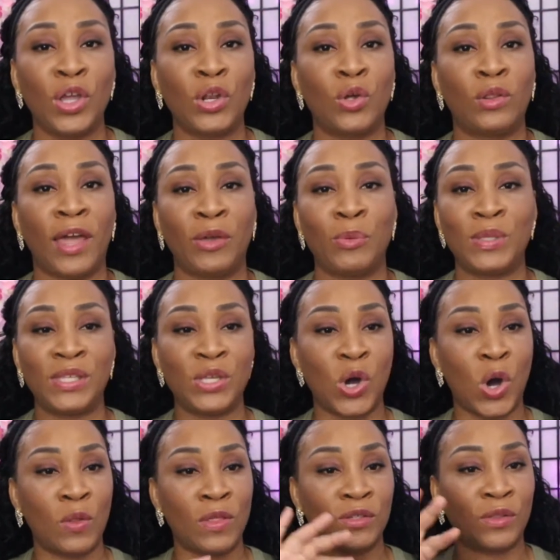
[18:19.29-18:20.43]
you know, like we see
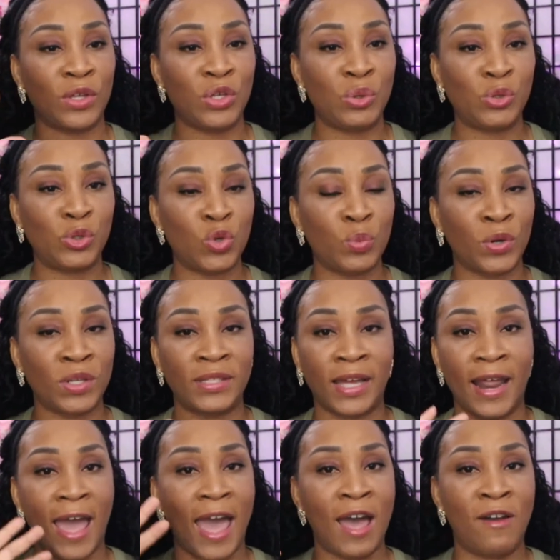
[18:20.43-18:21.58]
all these other YouTubers
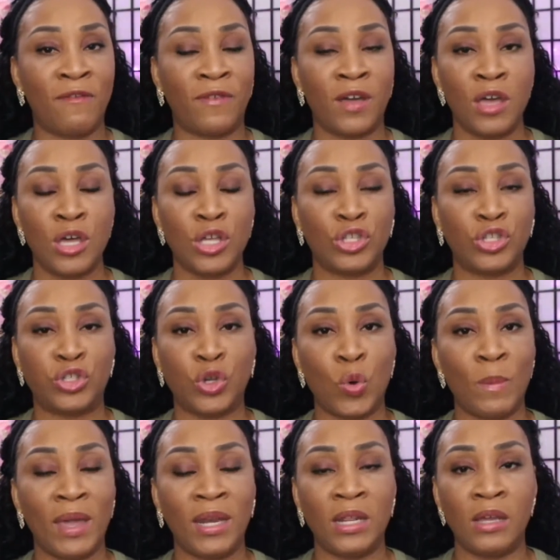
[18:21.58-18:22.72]
that have so
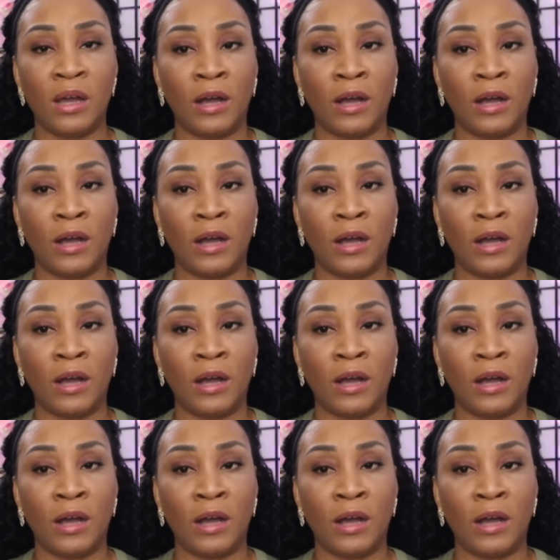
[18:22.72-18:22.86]
many